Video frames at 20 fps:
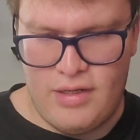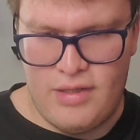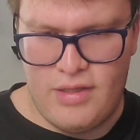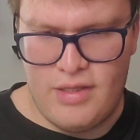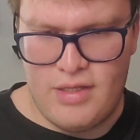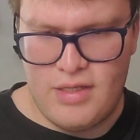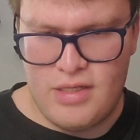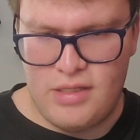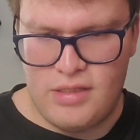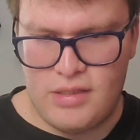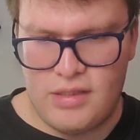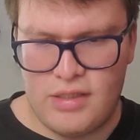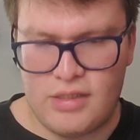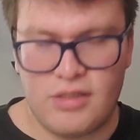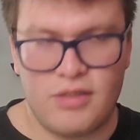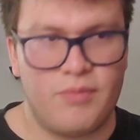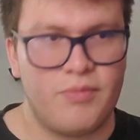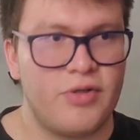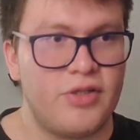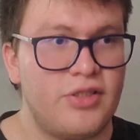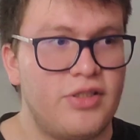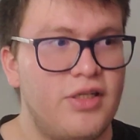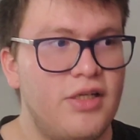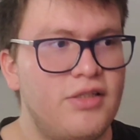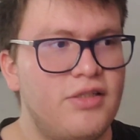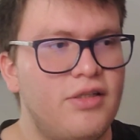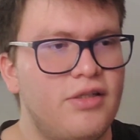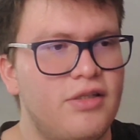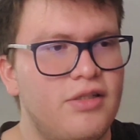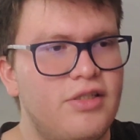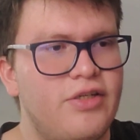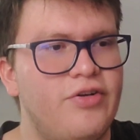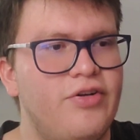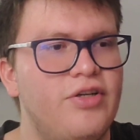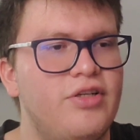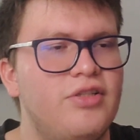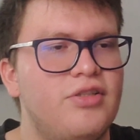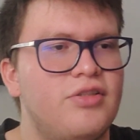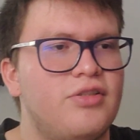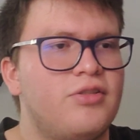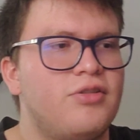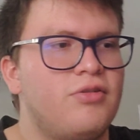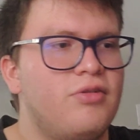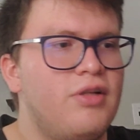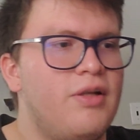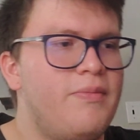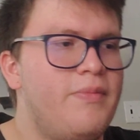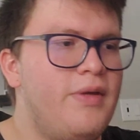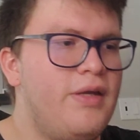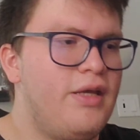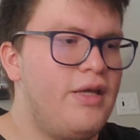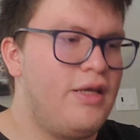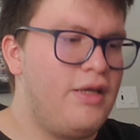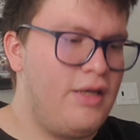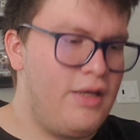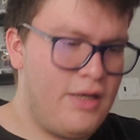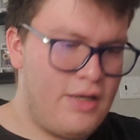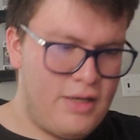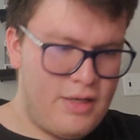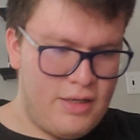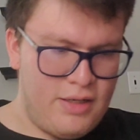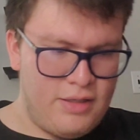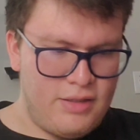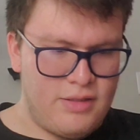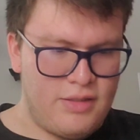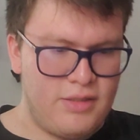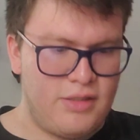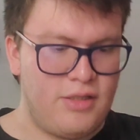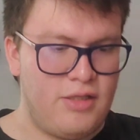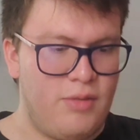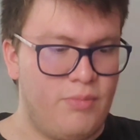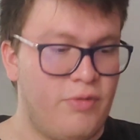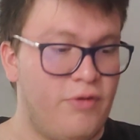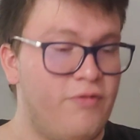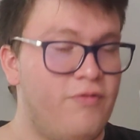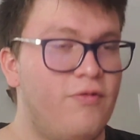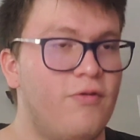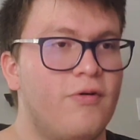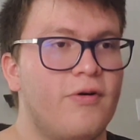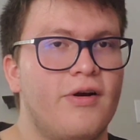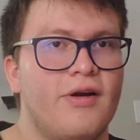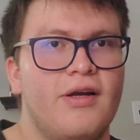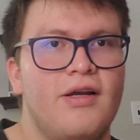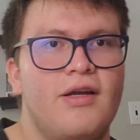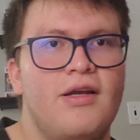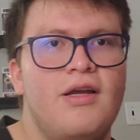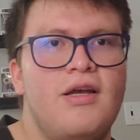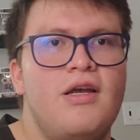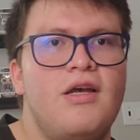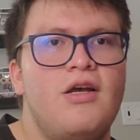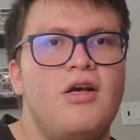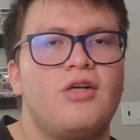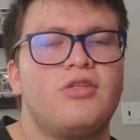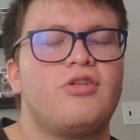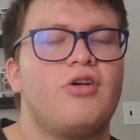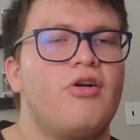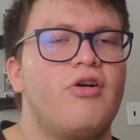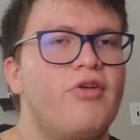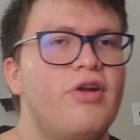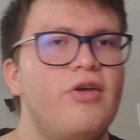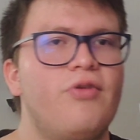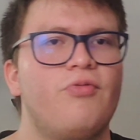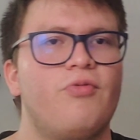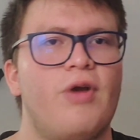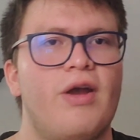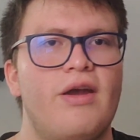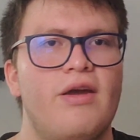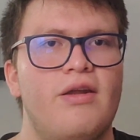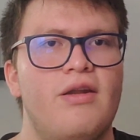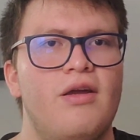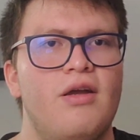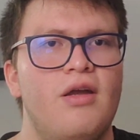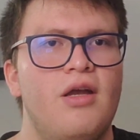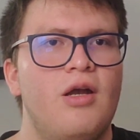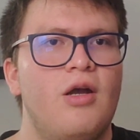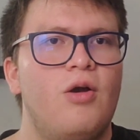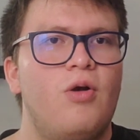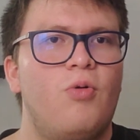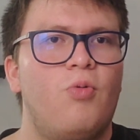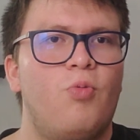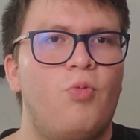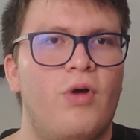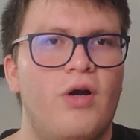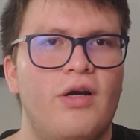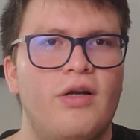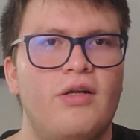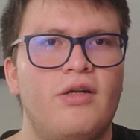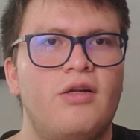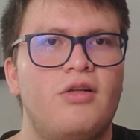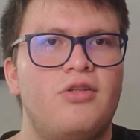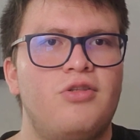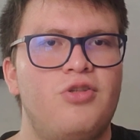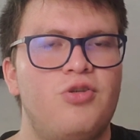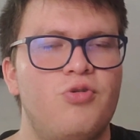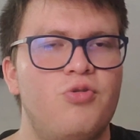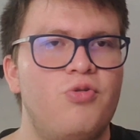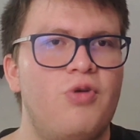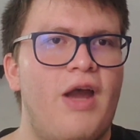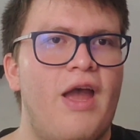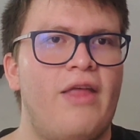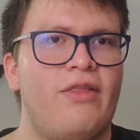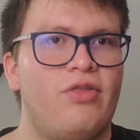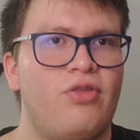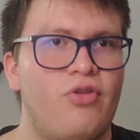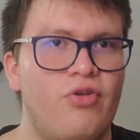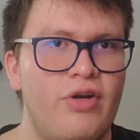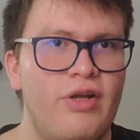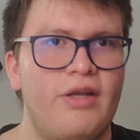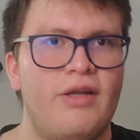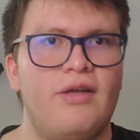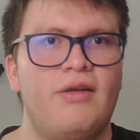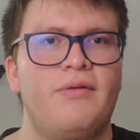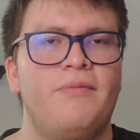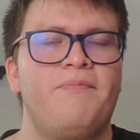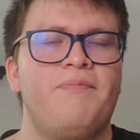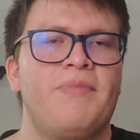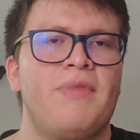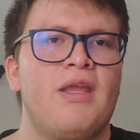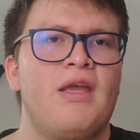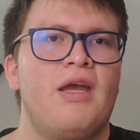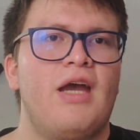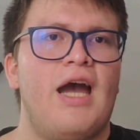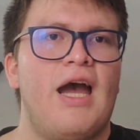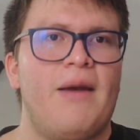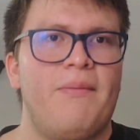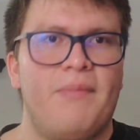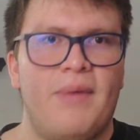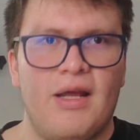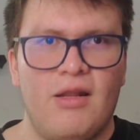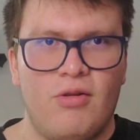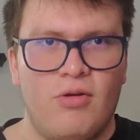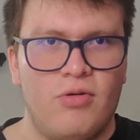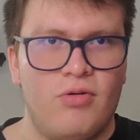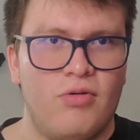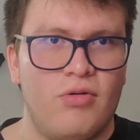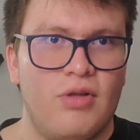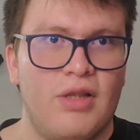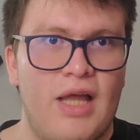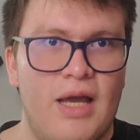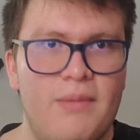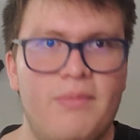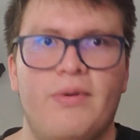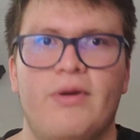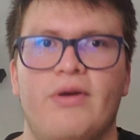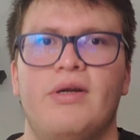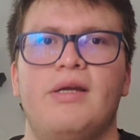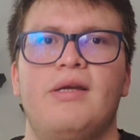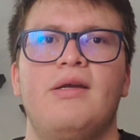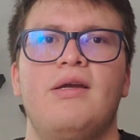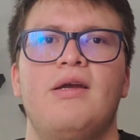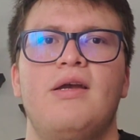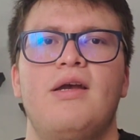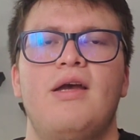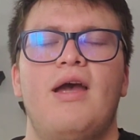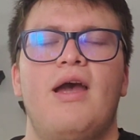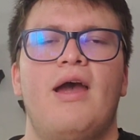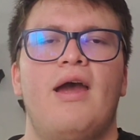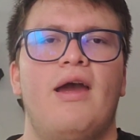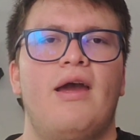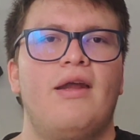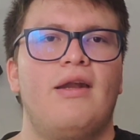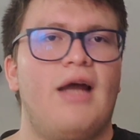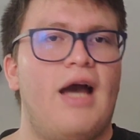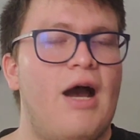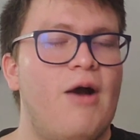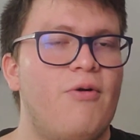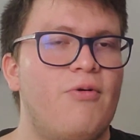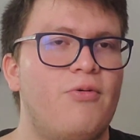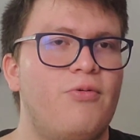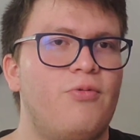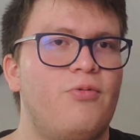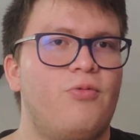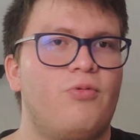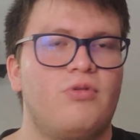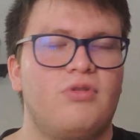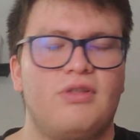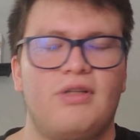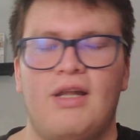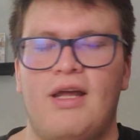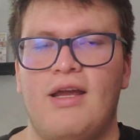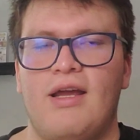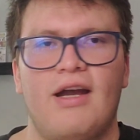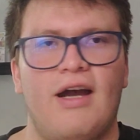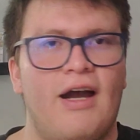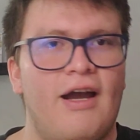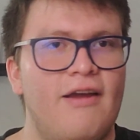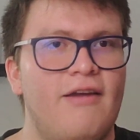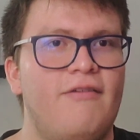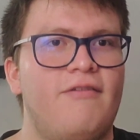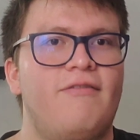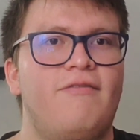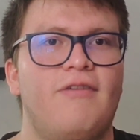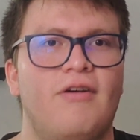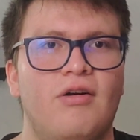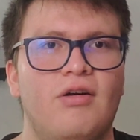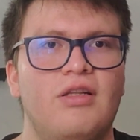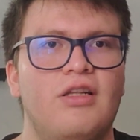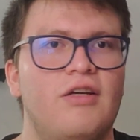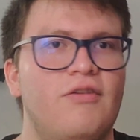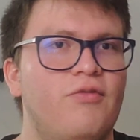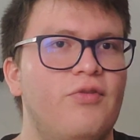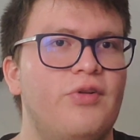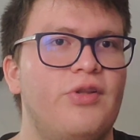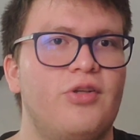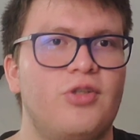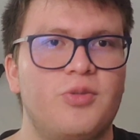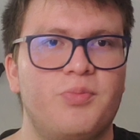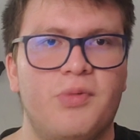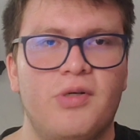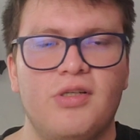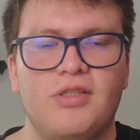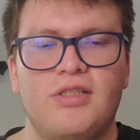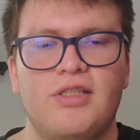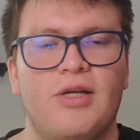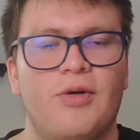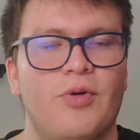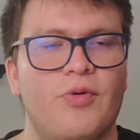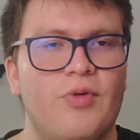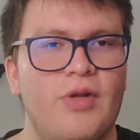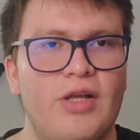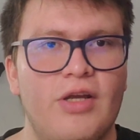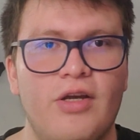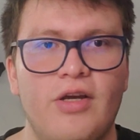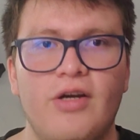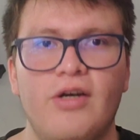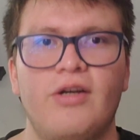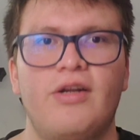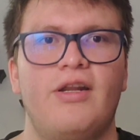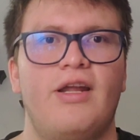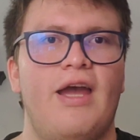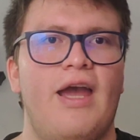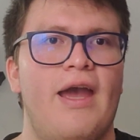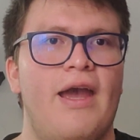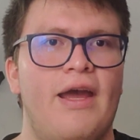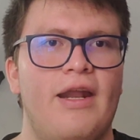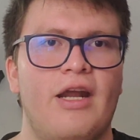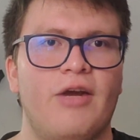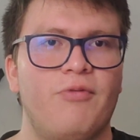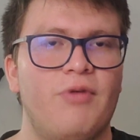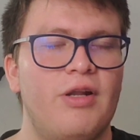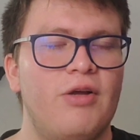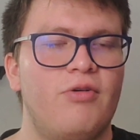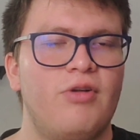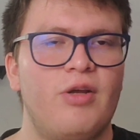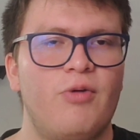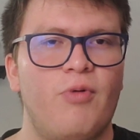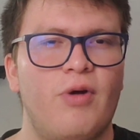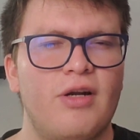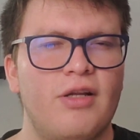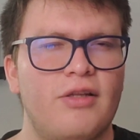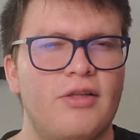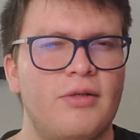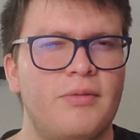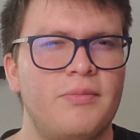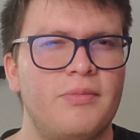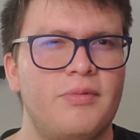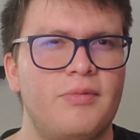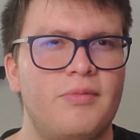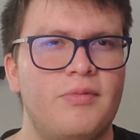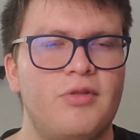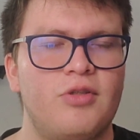this is number 6 in the series, so let me get number 4. So I already read 1, 2, and 3 at my local library, and I fell in love with those books. They were really good, and I really only wanted them